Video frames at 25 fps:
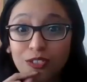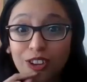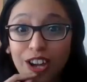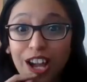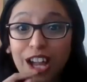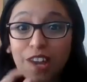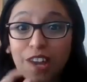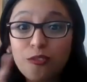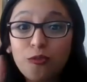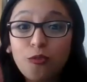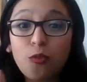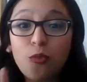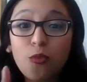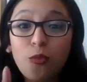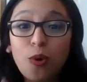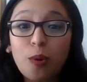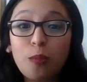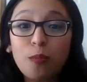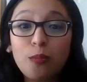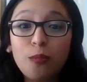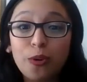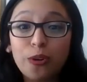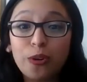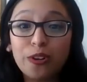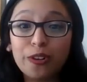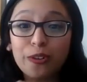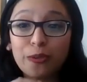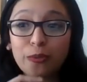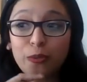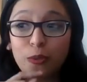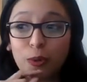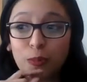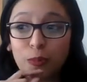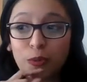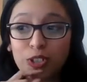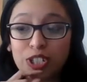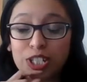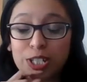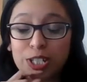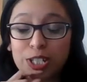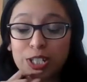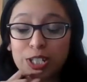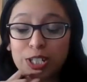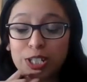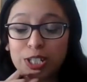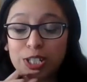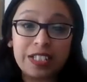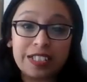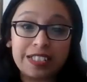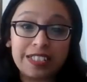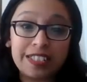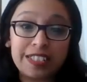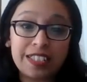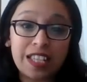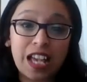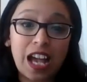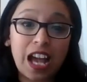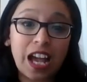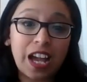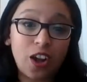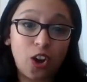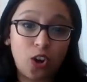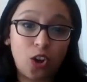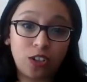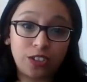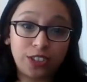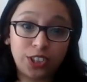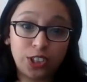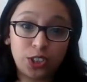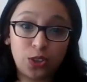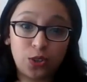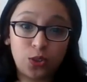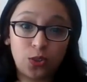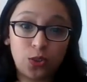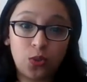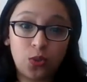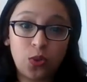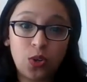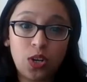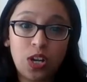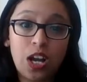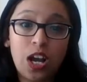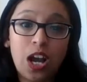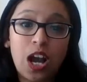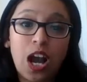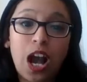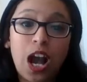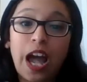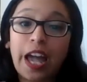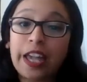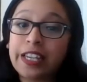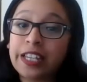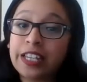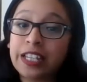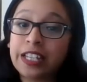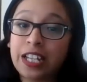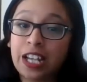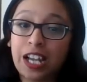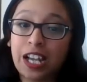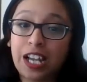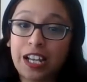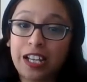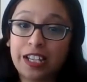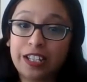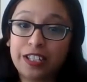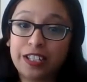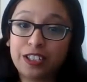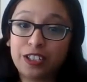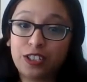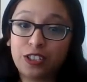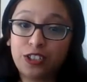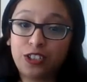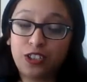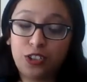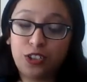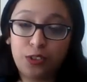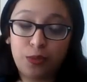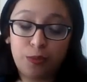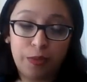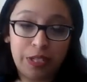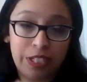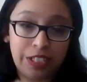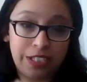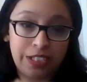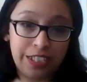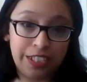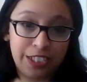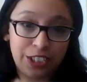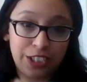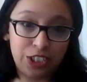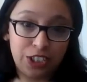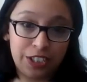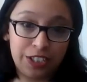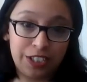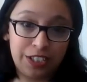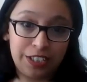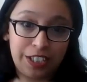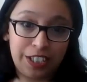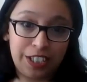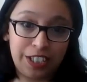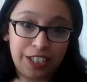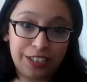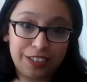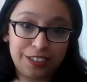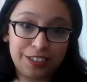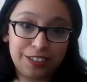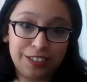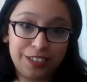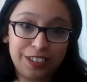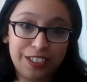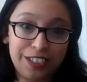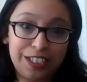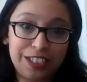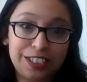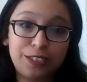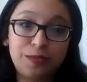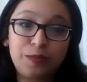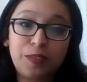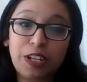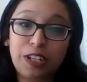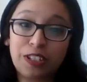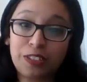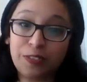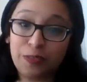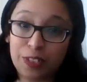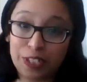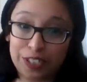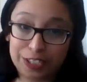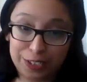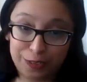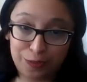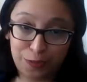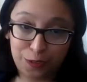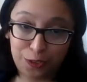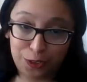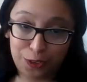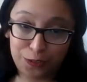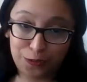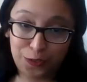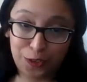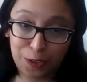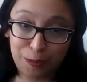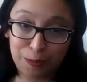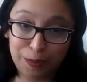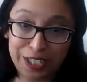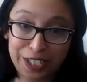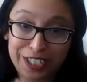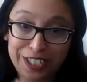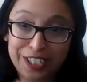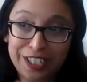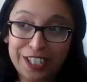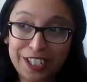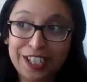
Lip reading: I have one more tip and trick because I cannot do meditation. It's very, very difficult for me.